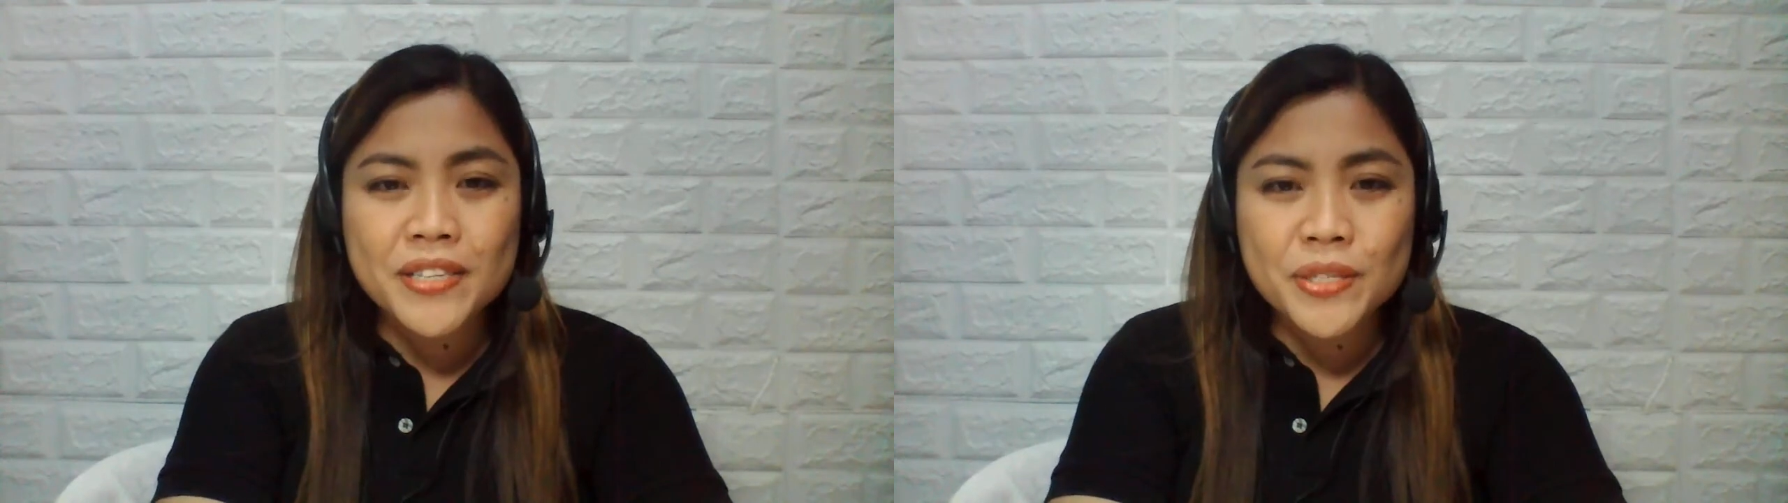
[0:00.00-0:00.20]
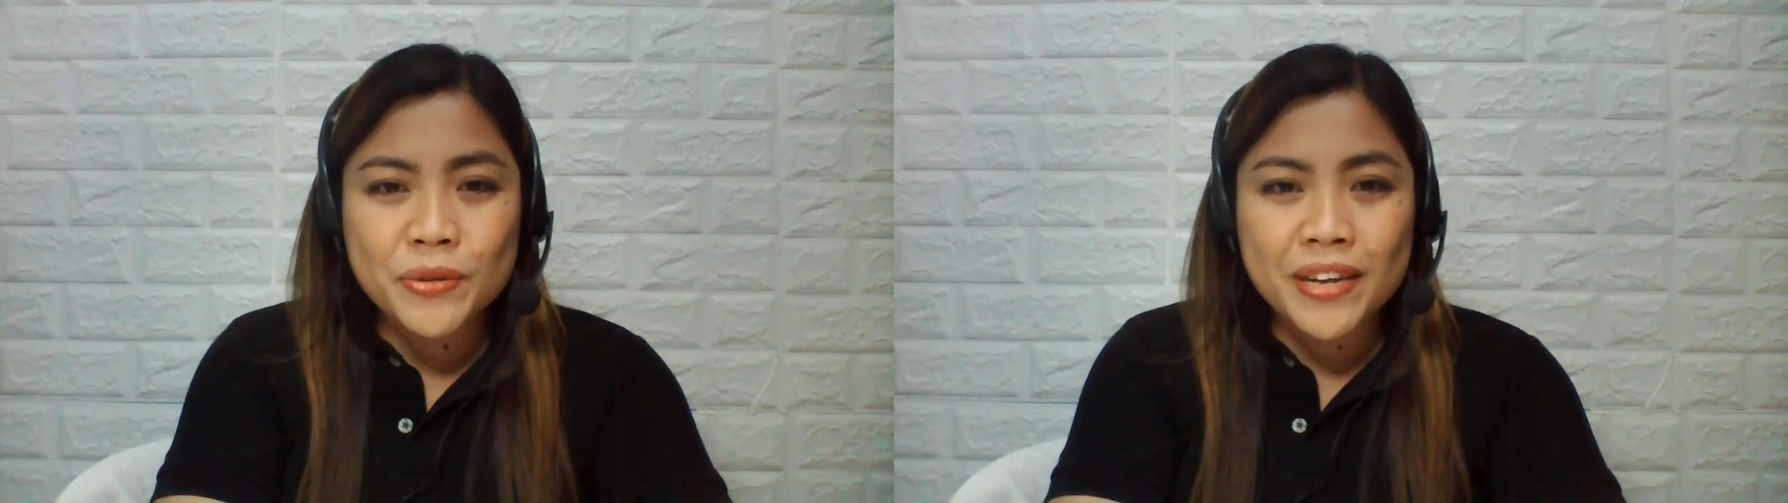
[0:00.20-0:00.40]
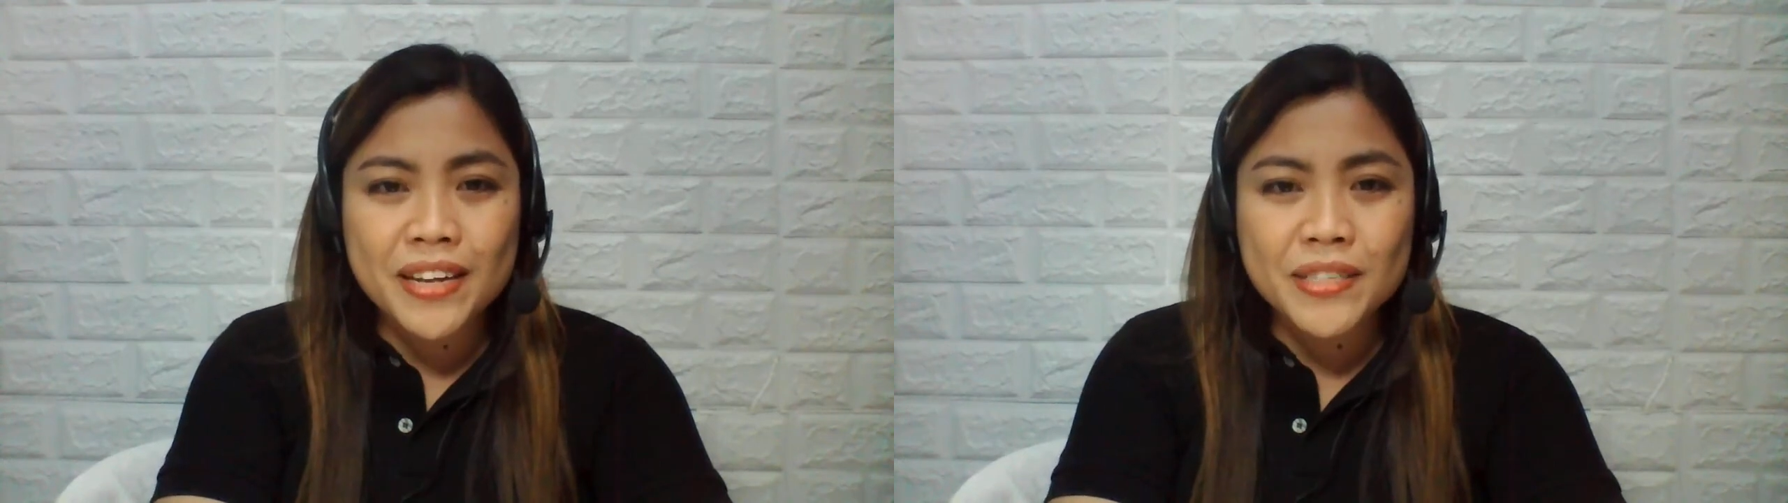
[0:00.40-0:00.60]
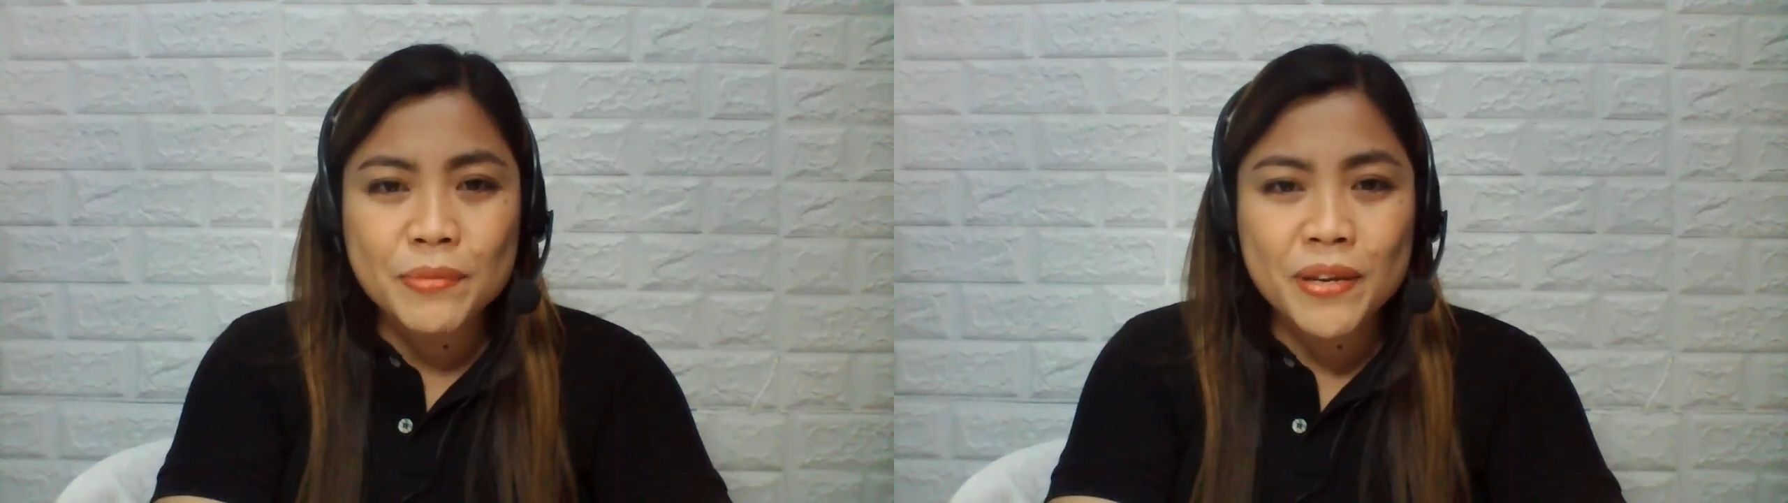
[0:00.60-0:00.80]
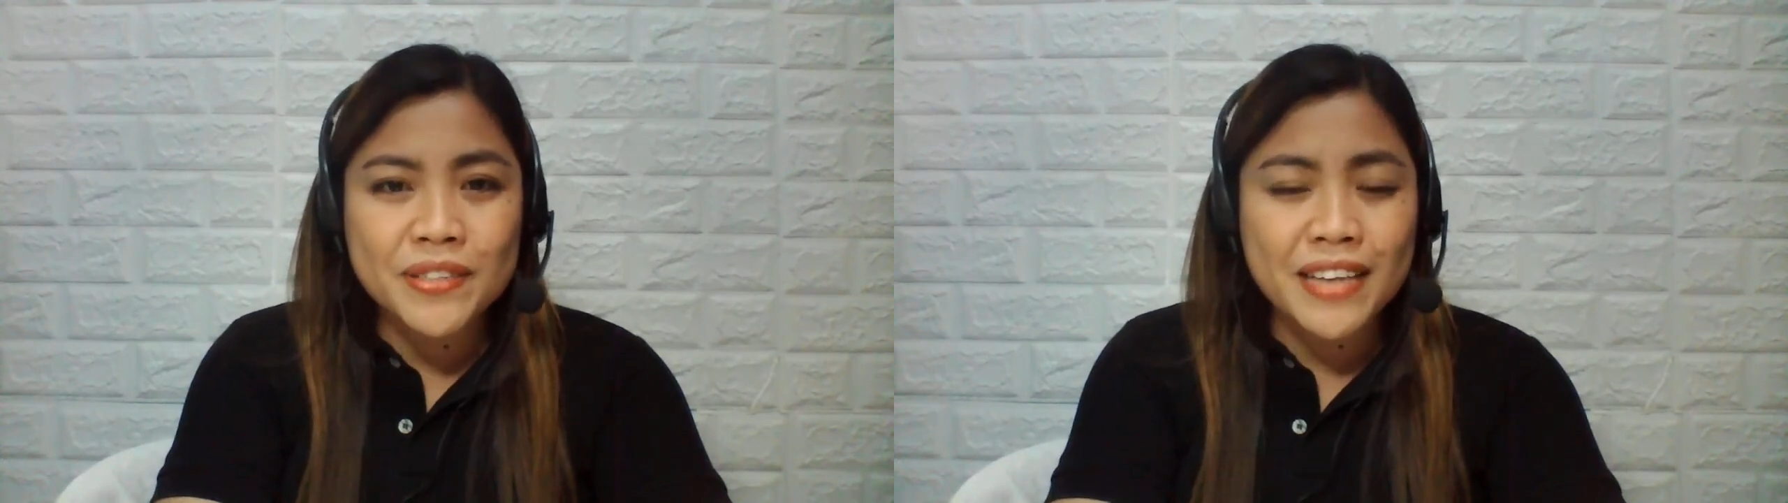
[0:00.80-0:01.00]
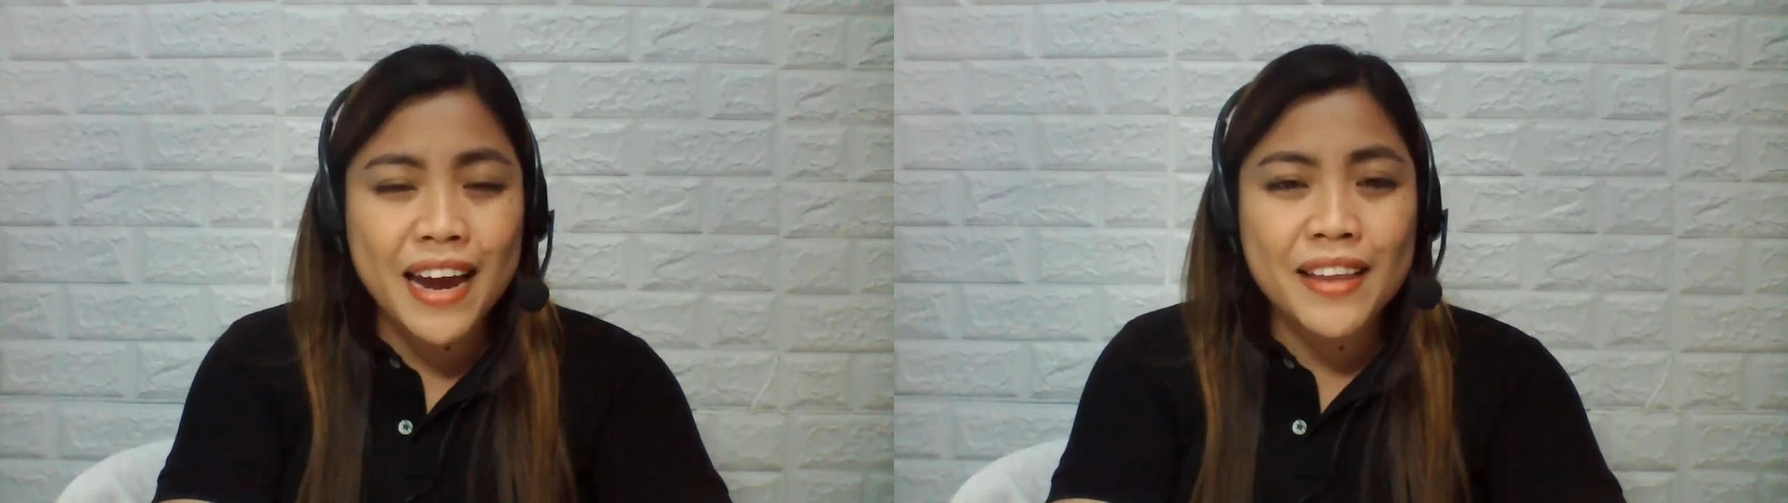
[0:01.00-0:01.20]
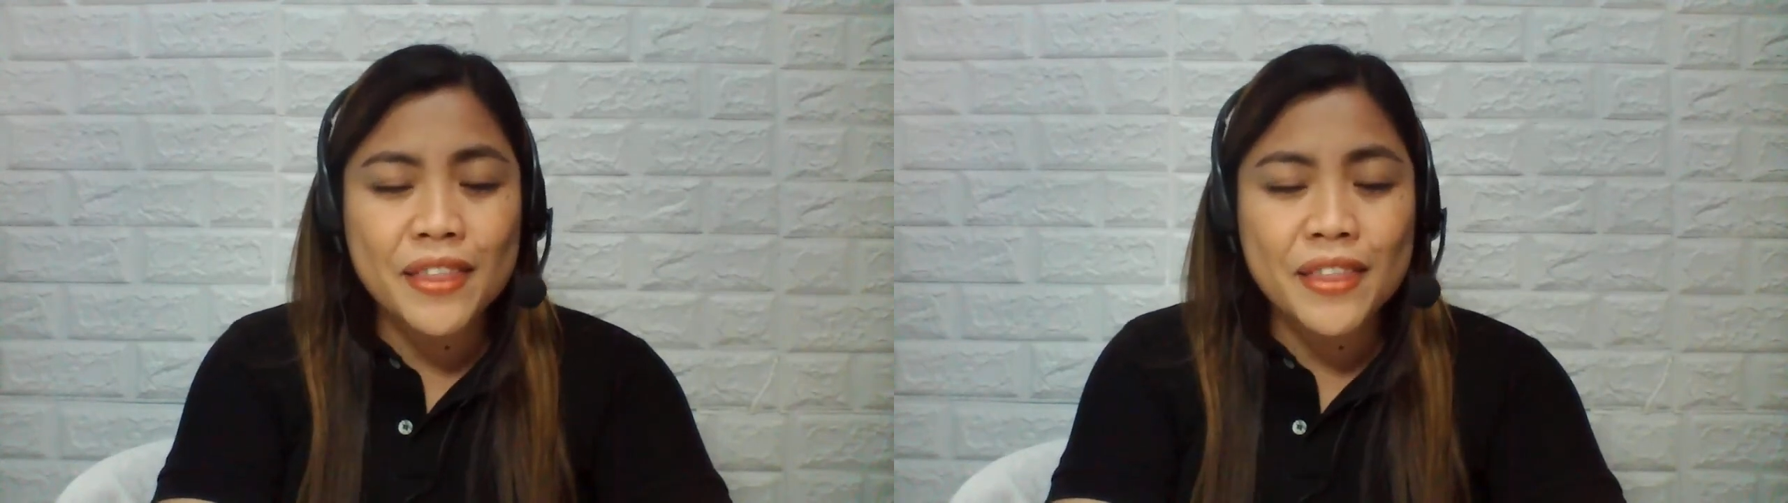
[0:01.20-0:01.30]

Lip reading: students because I